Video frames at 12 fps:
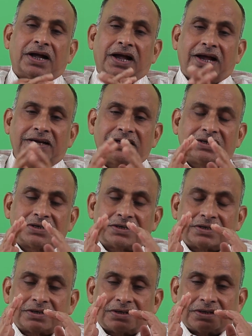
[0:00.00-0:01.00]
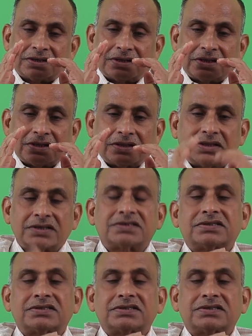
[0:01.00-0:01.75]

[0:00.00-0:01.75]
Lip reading: And the